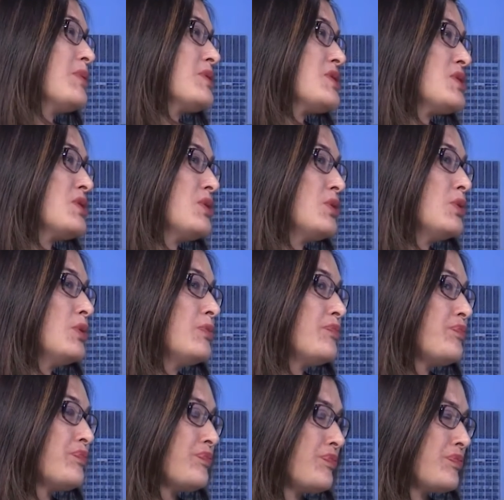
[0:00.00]
able to
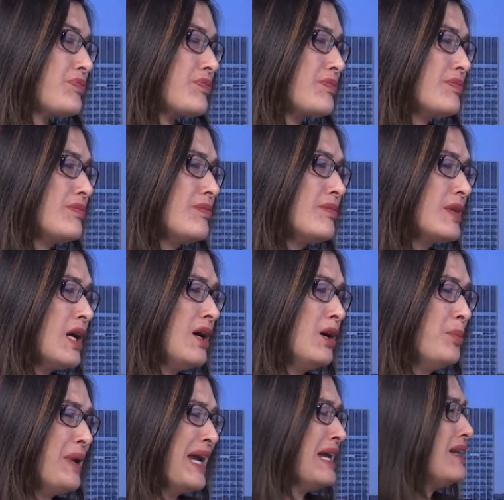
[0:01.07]

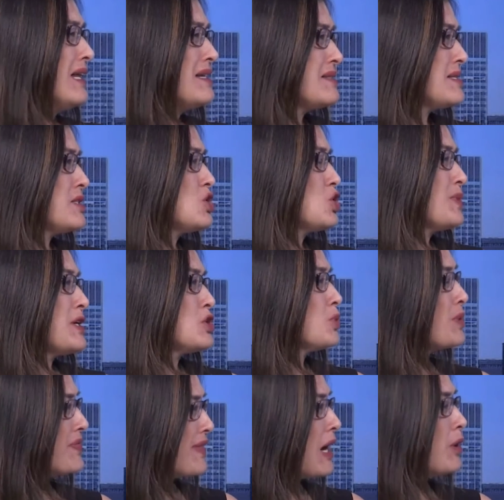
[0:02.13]
analyze the
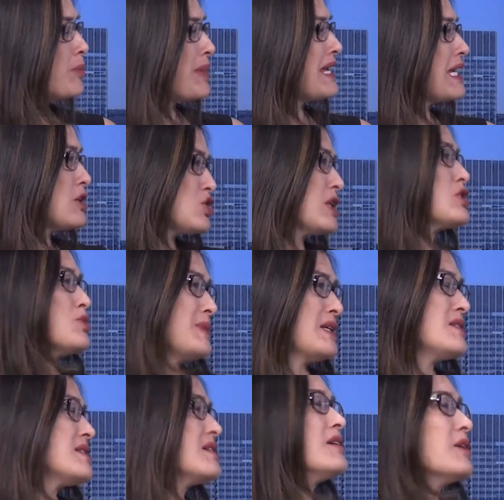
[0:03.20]
situation without making
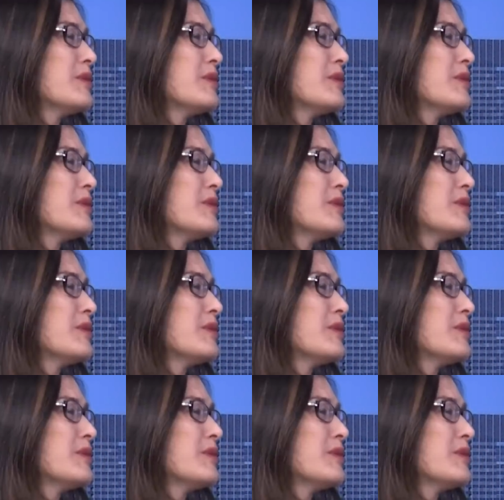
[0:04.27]
judgment.